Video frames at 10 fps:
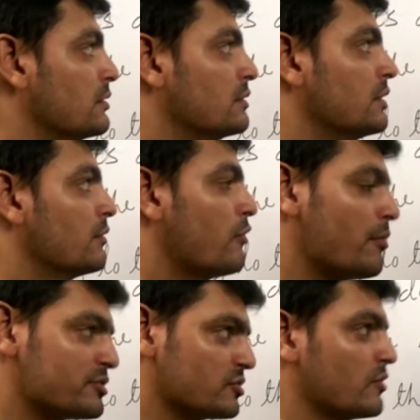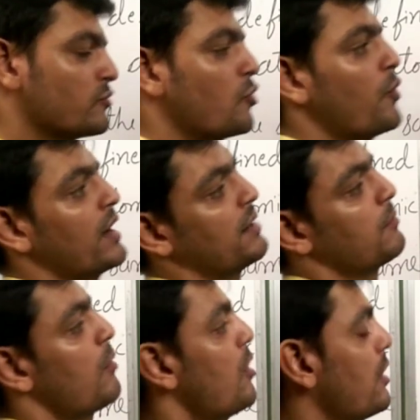the formation of
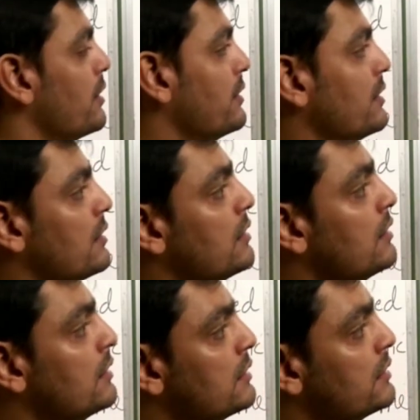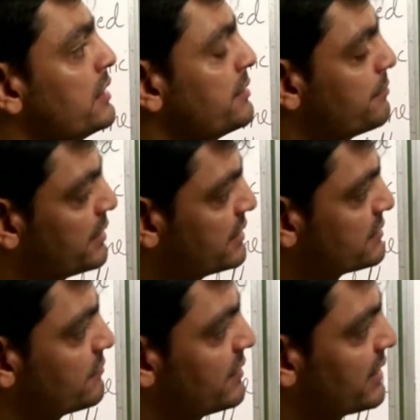covalent bond, it
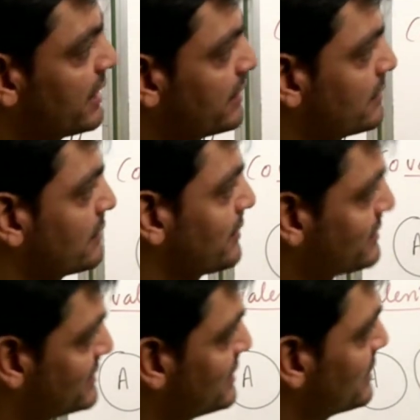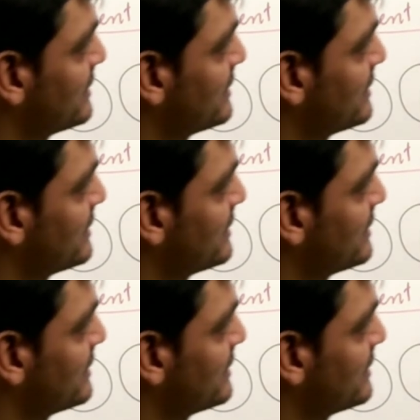means we can consider